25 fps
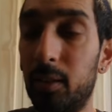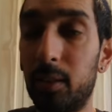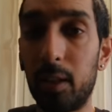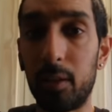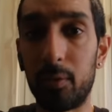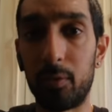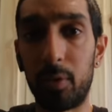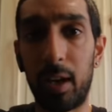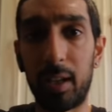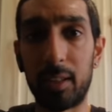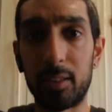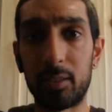
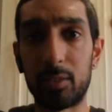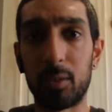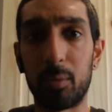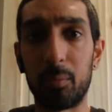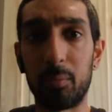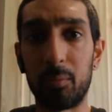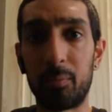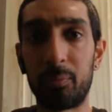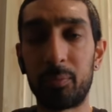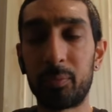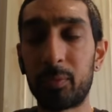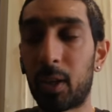they've had
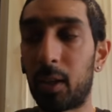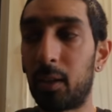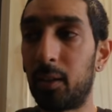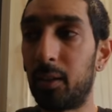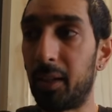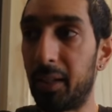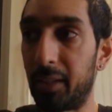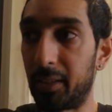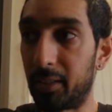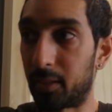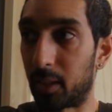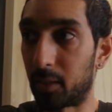some
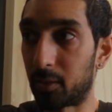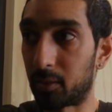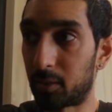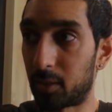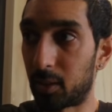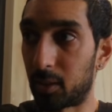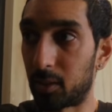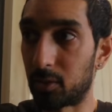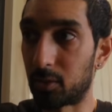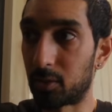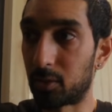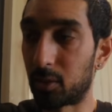leaks
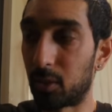downstairs.